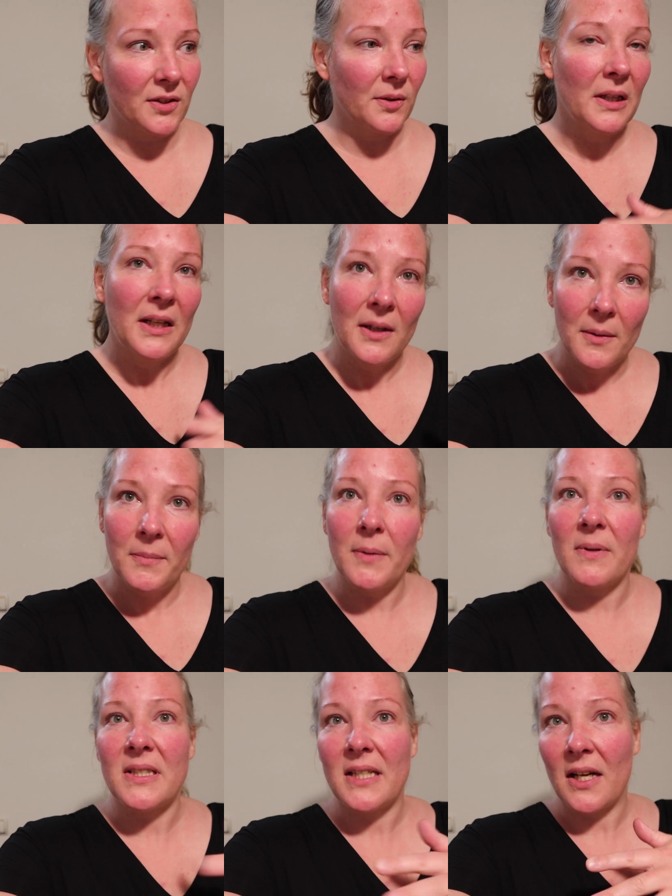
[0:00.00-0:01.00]
So
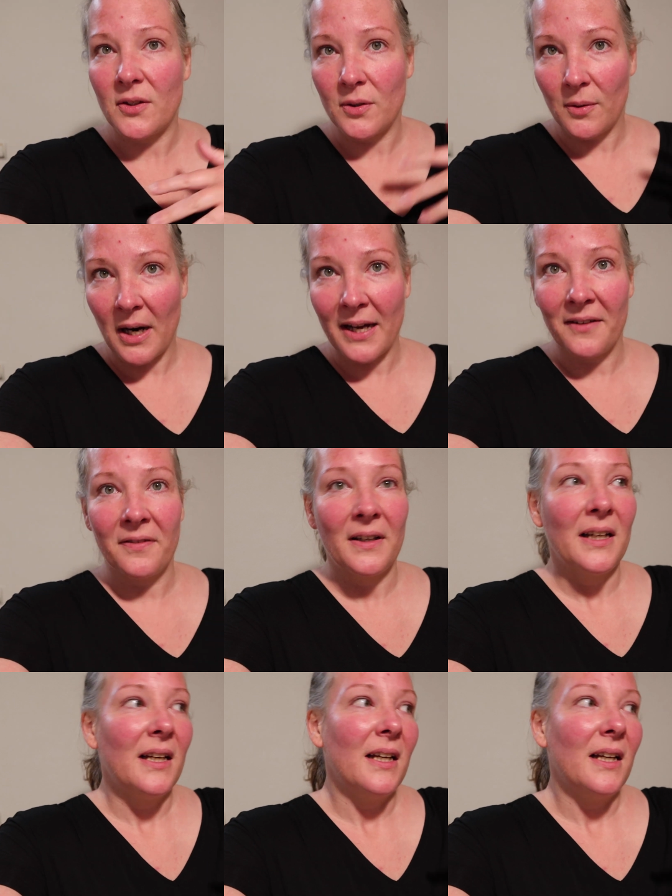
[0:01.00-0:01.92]
people start to arrive.